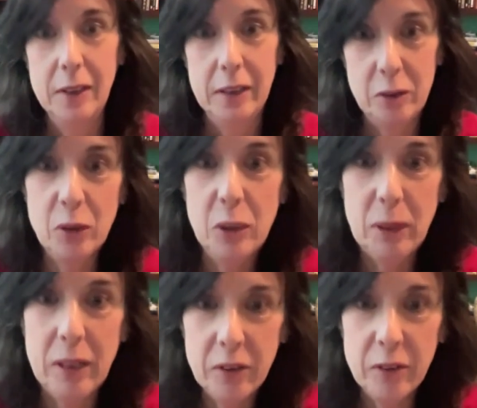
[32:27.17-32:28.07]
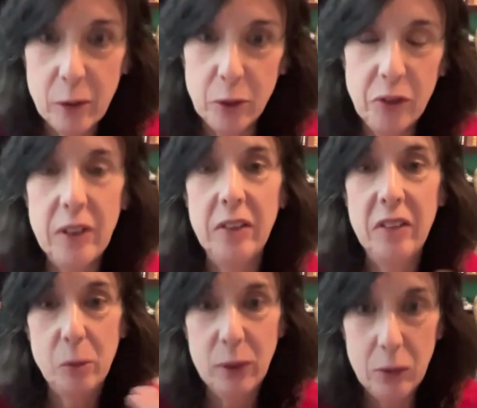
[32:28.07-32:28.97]
it's only because of those things
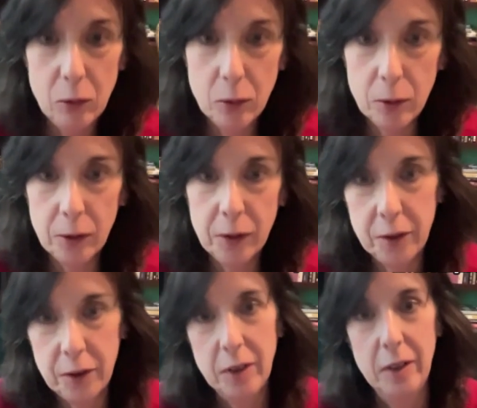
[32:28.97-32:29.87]
that we learned